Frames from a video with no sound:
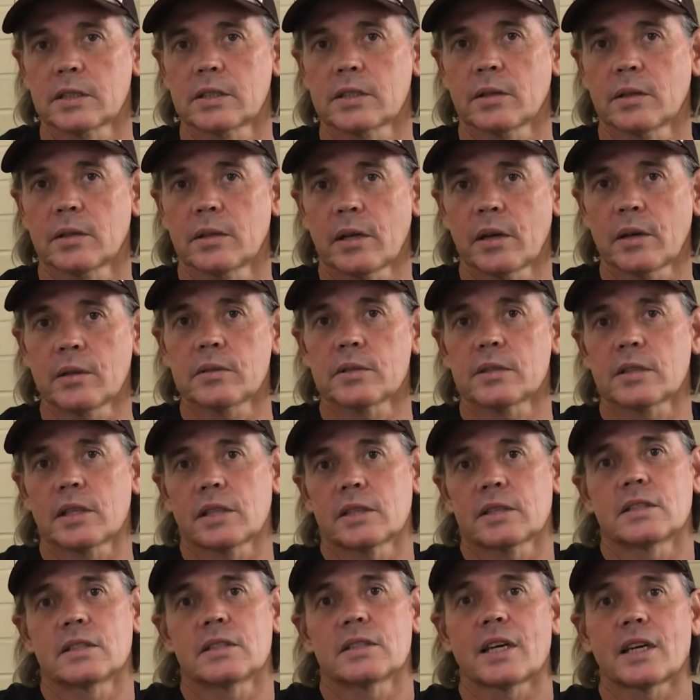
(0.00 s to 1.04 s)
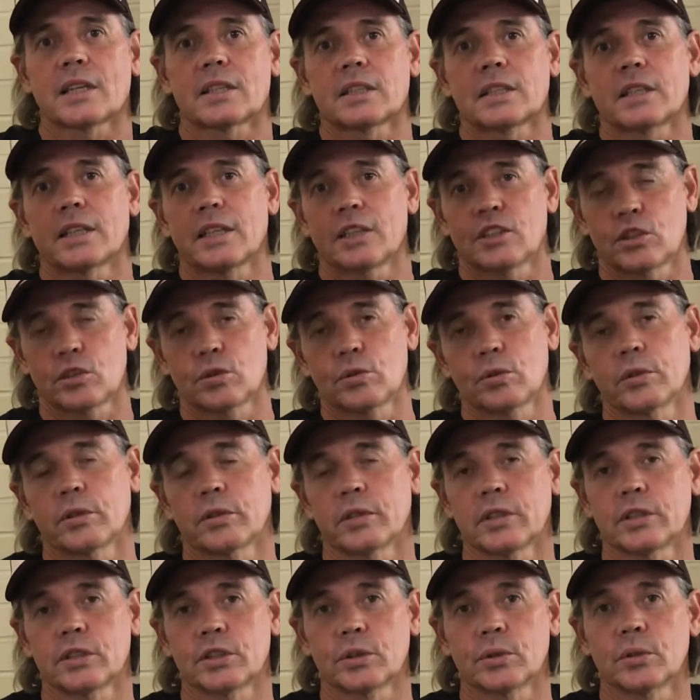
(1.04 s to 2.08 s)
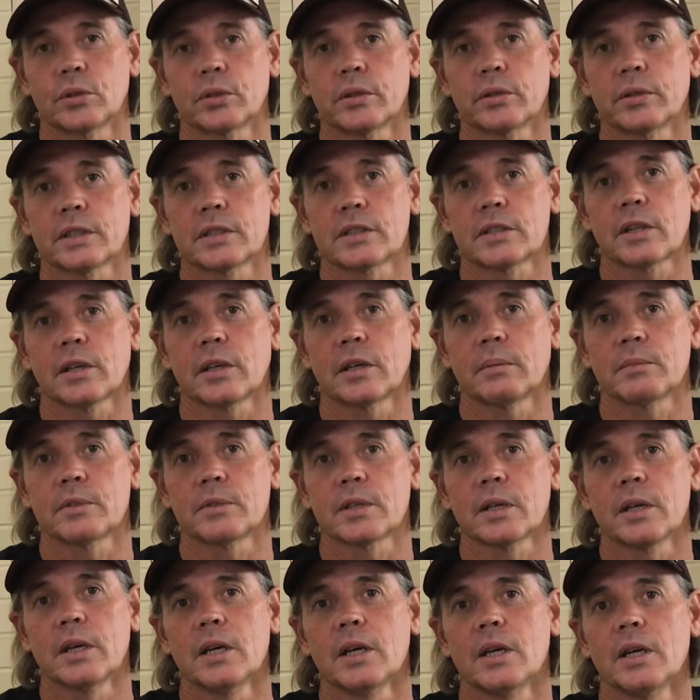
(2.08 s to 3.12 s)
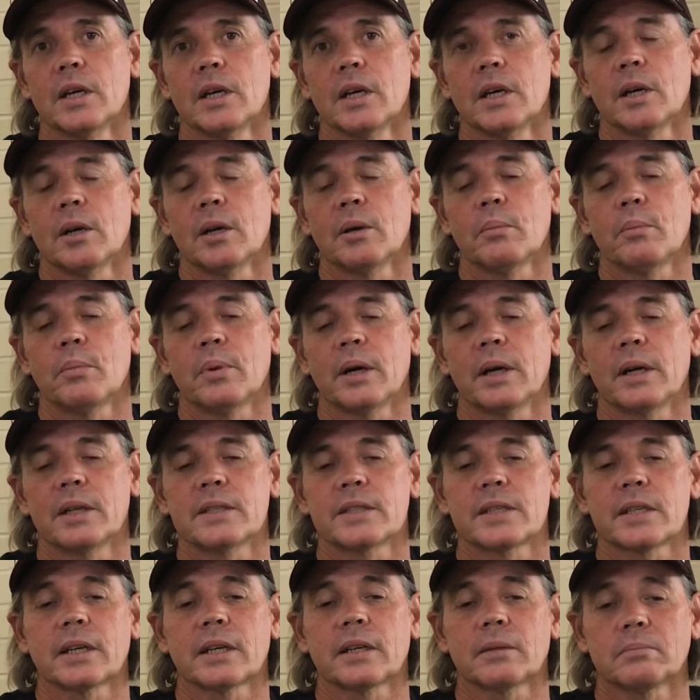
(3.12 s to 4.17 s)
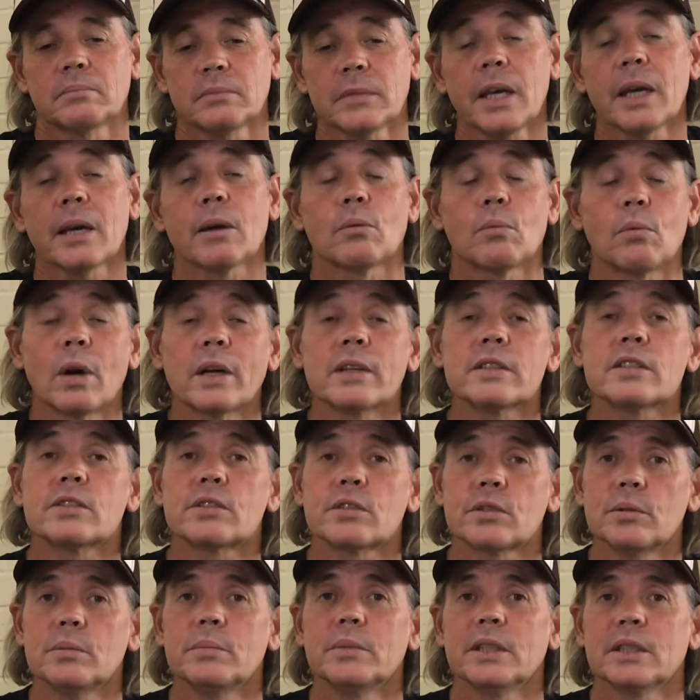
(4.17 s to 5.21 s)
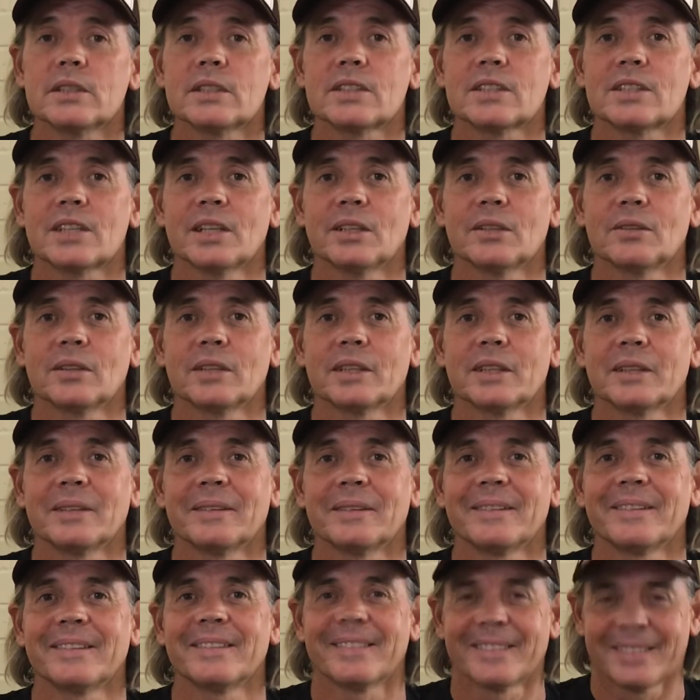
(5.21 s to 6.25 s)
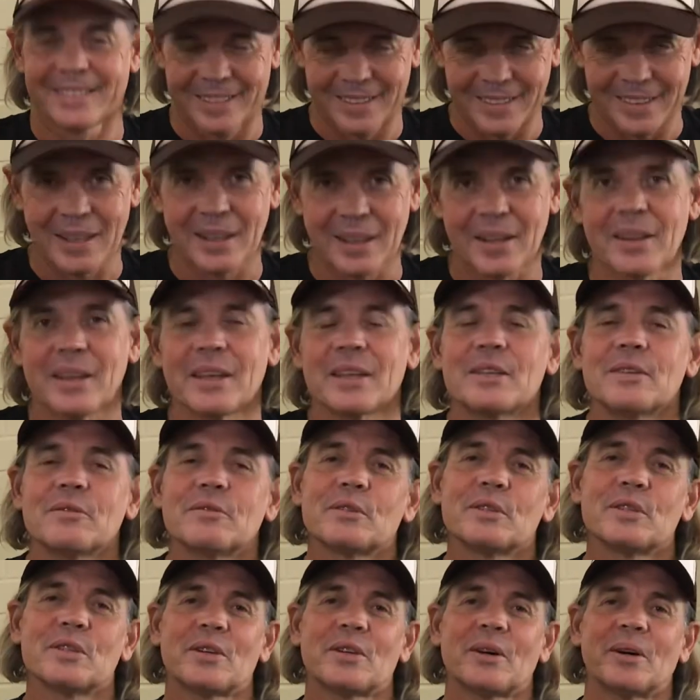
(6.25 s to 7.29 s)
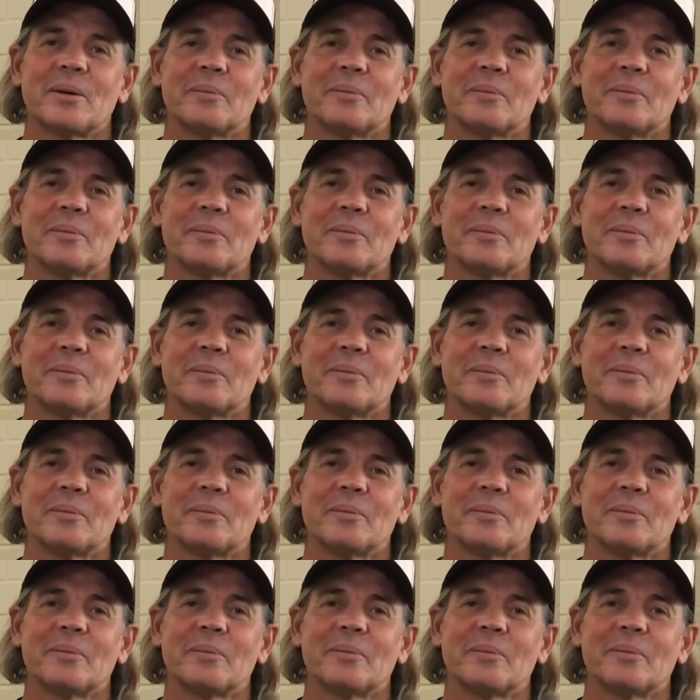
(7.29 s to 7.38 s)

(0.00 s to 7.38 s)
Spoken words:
So those sessions actually get shorter and shorter at times. But yeah, 1 to 2 minutes generally. Thank you for your time.